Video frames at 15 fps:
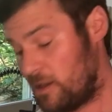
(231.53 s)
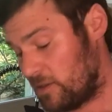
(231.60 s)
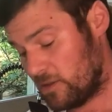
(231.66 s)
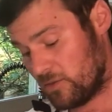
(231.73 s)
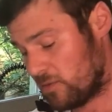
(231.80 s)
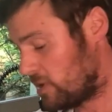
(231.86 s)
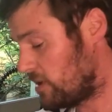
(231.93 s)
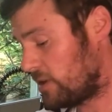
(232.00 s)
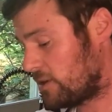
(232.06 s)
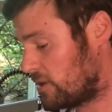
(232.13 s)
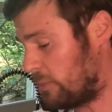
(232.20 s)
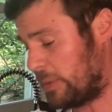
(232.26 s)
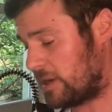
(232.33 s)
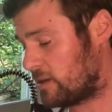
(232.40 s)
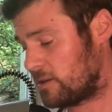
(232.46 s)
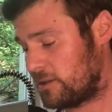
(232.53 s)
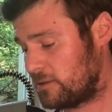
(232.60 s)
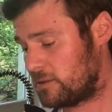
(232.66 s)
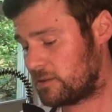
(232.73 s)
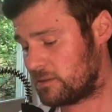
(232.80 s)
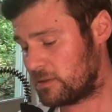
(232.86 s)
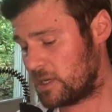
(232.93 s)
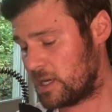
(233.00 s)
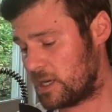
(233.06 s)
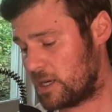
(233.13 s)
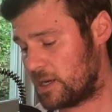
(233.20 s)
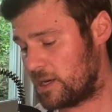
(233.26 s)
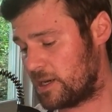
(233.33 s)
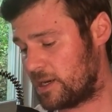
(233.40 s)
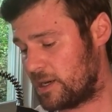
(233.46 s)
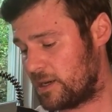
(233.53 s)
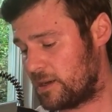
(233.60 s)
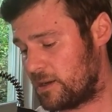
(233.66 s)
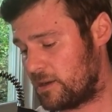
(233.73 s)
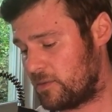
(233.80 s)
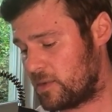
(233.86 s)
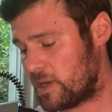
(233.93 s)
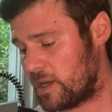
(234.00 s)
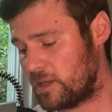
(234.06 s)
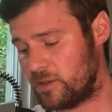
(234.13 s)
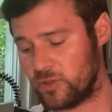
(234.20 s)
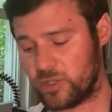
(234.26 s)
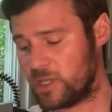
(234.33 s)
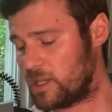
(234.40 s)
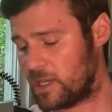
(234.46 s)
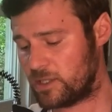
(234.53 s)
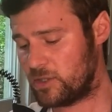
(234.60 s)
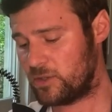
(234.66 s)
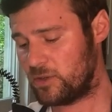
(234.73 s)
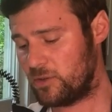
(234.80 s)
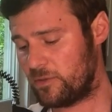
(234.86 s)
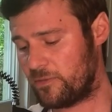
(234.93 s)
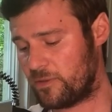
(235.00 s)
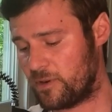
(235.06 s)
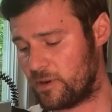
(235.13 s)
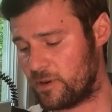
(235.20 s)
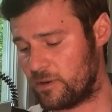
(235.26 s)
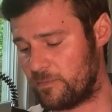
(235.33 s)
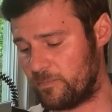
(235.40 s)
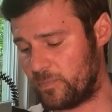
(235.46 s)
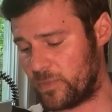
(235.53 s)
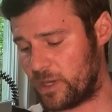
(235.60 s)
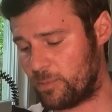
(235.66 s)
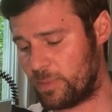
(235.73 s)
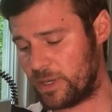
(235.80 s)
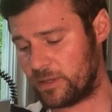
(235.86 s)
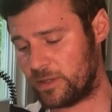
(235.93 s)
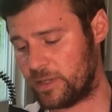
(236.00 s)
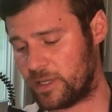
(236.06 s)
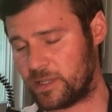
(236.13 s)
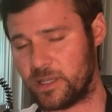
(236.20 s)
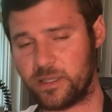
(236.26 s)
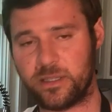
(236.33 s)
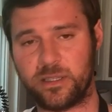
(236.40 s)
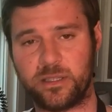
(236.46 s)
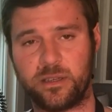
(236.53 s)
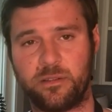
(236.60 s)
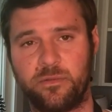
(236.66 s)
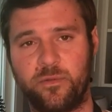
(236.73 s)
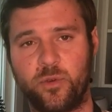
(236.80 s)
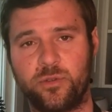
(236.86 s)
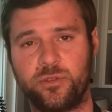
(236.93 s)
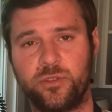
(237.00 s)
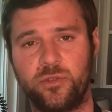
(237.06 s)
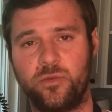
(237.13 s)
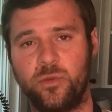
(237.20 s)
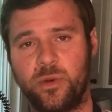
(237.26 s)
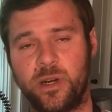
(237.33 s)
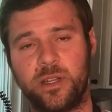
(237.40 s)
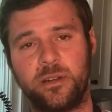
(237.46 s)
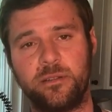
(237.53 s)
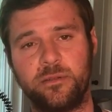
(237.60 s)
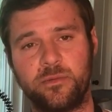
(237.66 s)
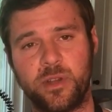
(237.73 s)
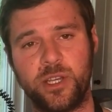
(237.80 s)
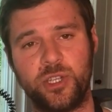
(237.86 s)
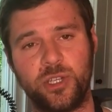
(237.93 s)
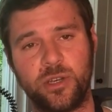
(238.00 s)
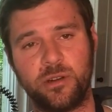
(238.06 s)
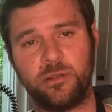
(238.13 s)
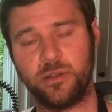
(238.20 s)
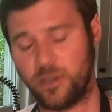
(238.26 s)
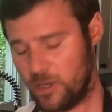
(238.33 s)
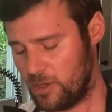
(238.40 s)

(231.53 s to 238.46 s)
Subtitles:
They're really good pickled. What I usually like to do for a pickle like this is a 4-to-1 ratio.